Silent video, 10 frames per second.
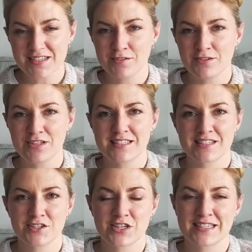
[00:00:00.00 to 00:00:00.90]
if you can
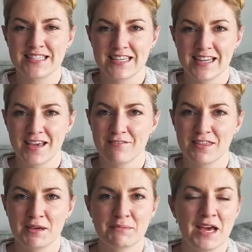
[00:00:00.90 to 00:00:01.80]
suggest any of
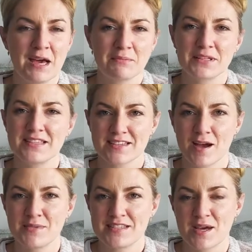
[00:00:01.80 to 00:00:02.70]
them, please
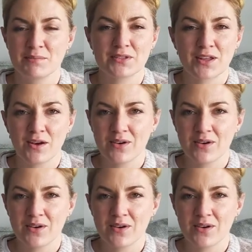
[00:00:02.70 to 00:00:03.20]
comment down below.